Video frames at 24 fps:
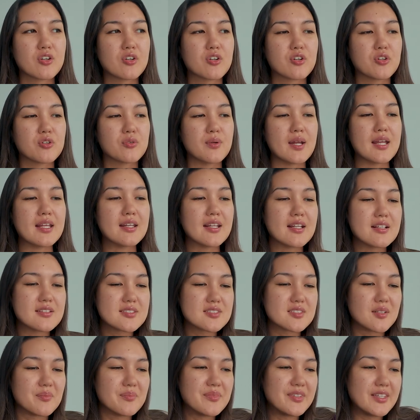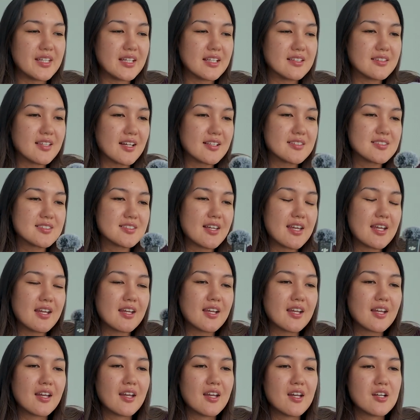creating something that's
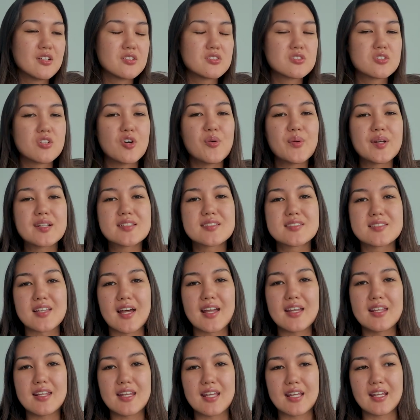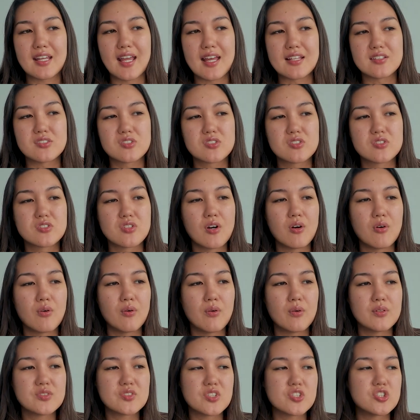like so exciting and
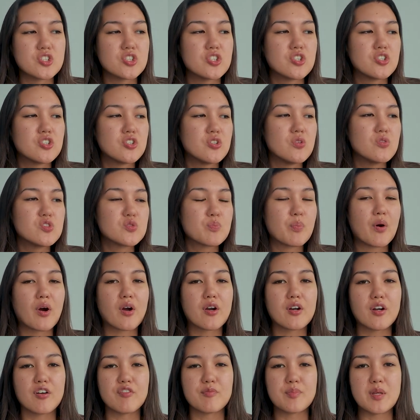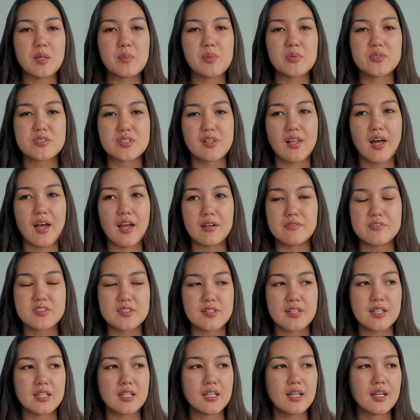such a huge part of people's lives.
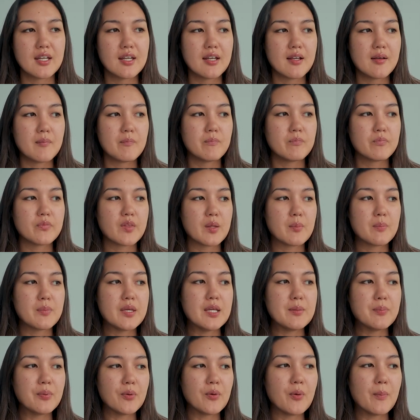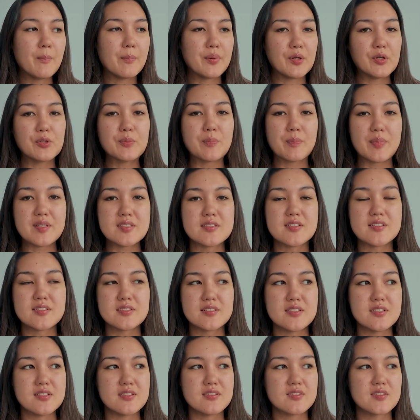Like, people build
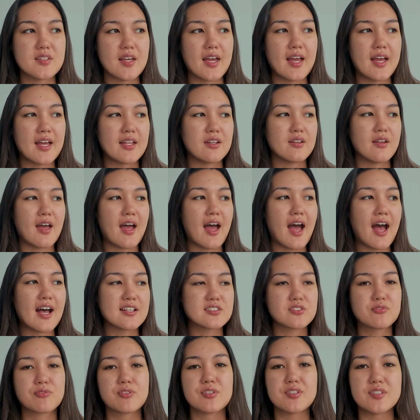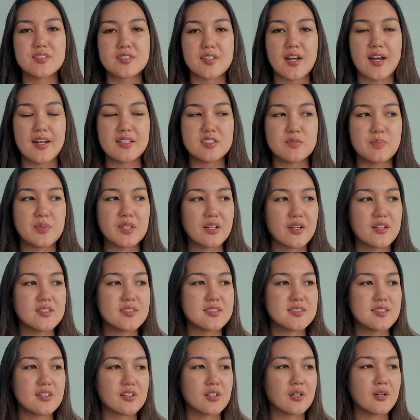businesses and ask for designs
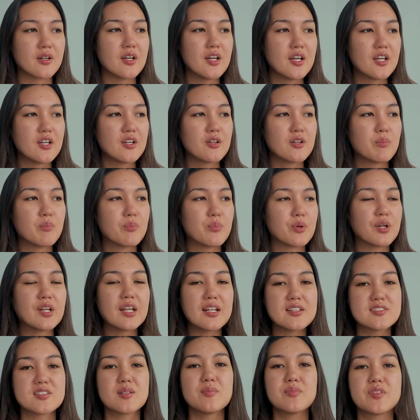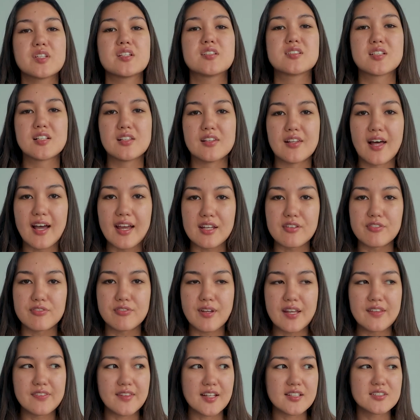because they're bringing something to
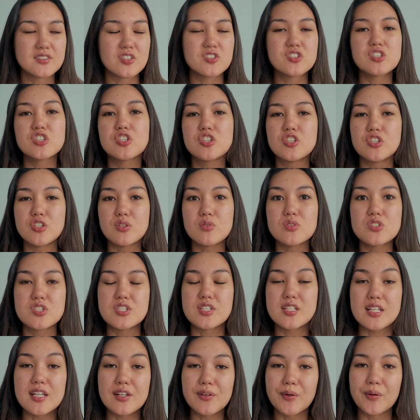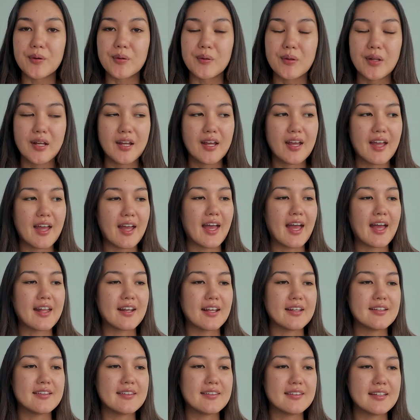life, and that's such a huge deal. And
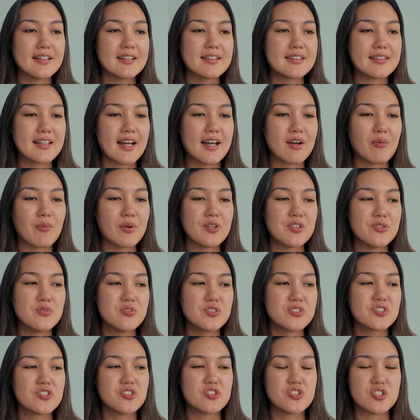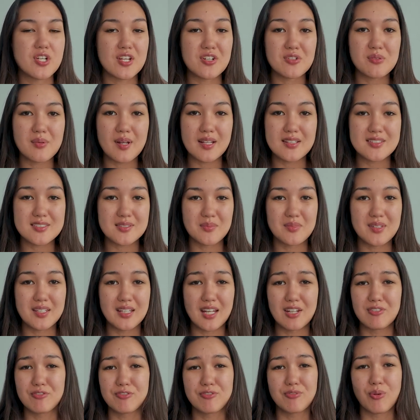I think that when you just generate
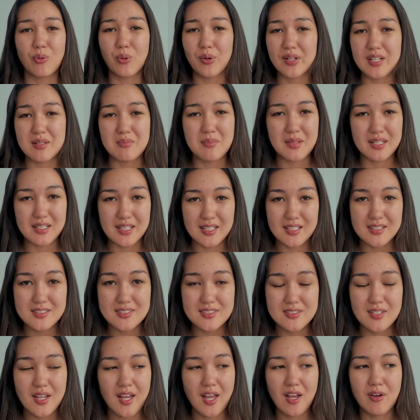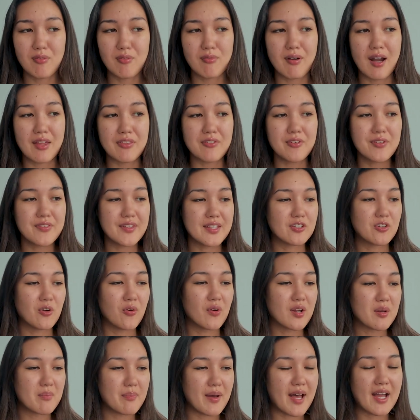something in 40 minutes, rather than
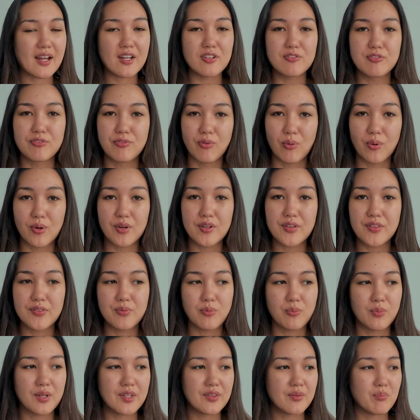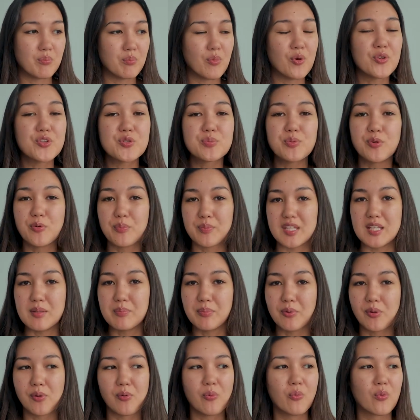going back and forth with multiple
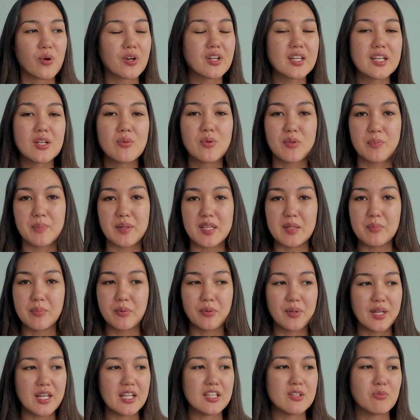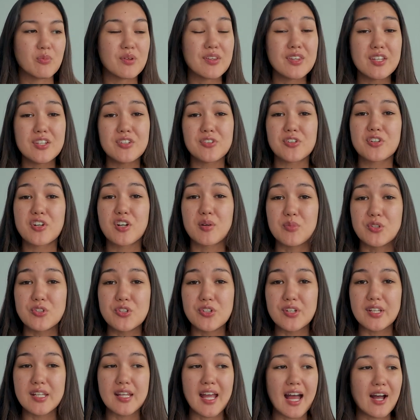people, working with people within your
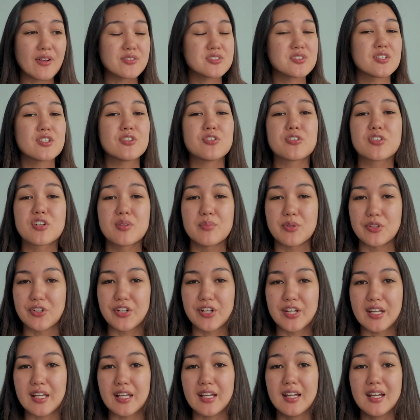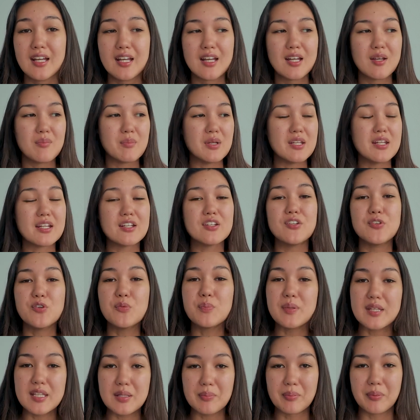community, outside of your community, meeting new
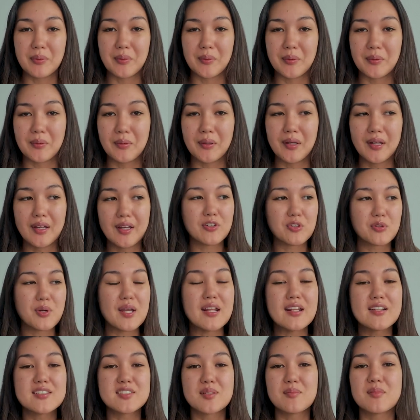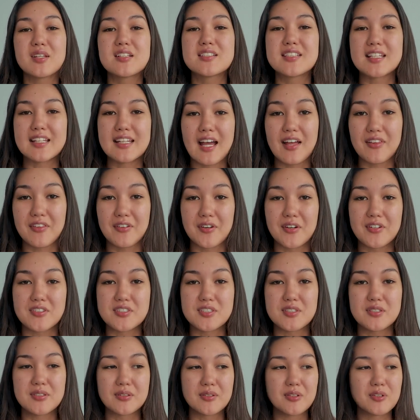people, creating something together
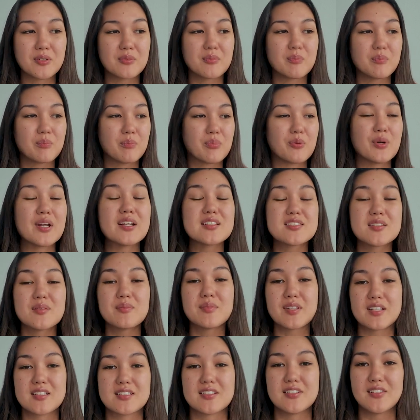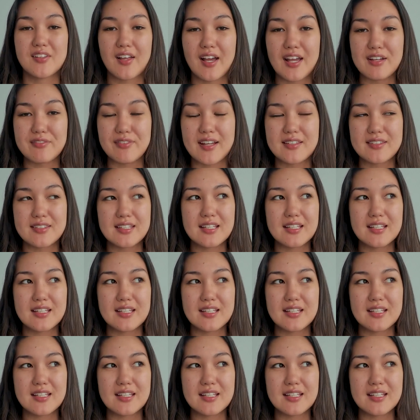to bring something to life, I